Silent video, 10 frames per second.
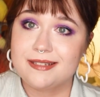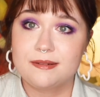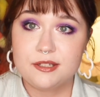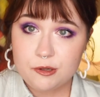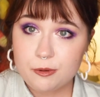
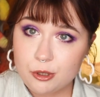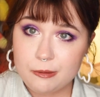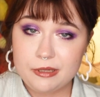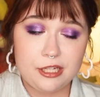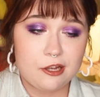super
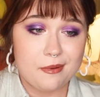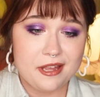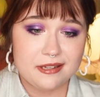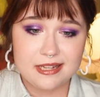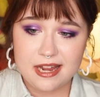morbidly
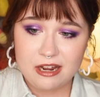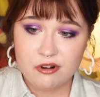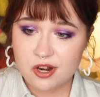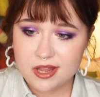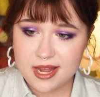obese,
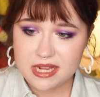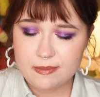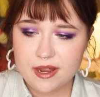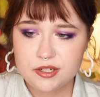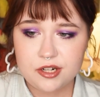anywhere on that
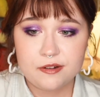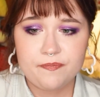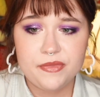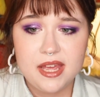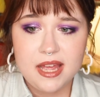spectrum.